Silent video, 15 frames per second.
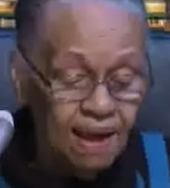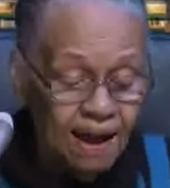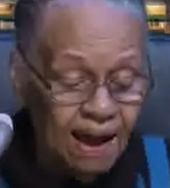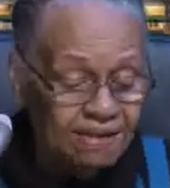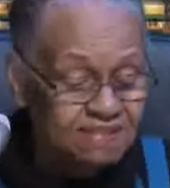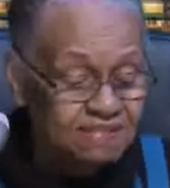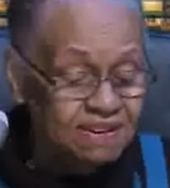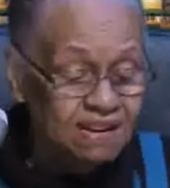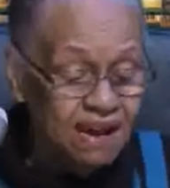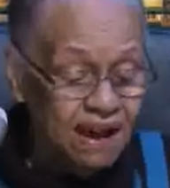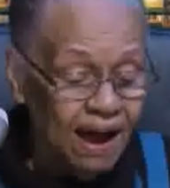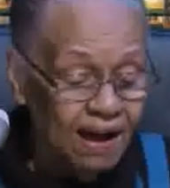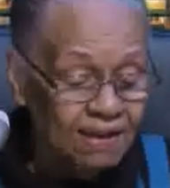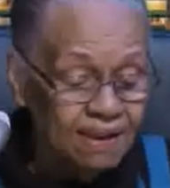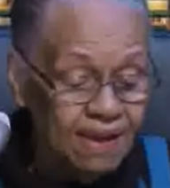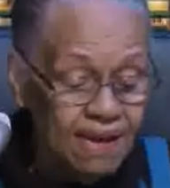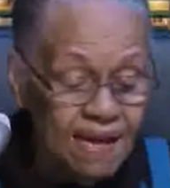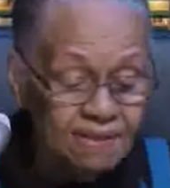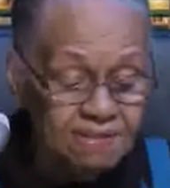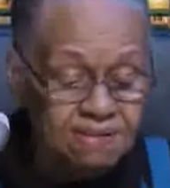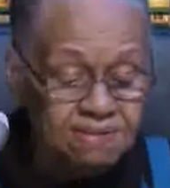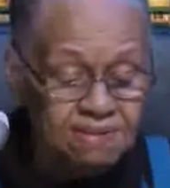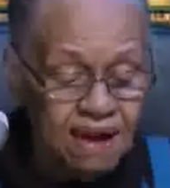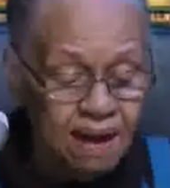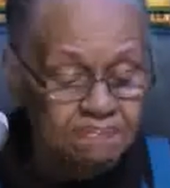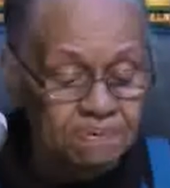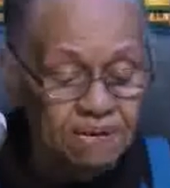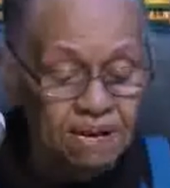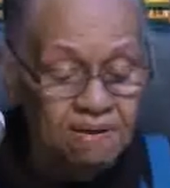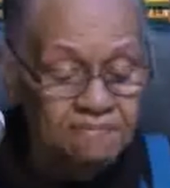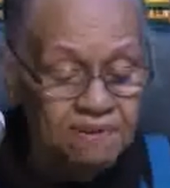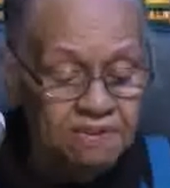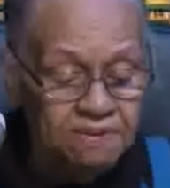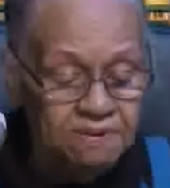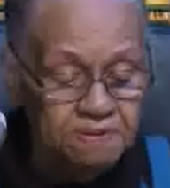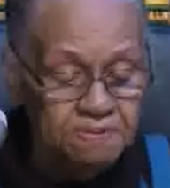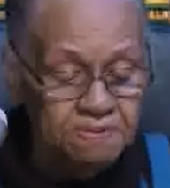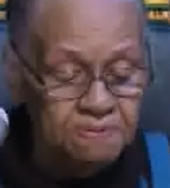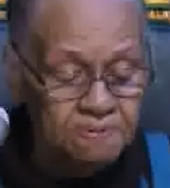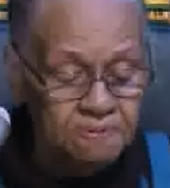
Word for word: I, ch- I can't stop loving you.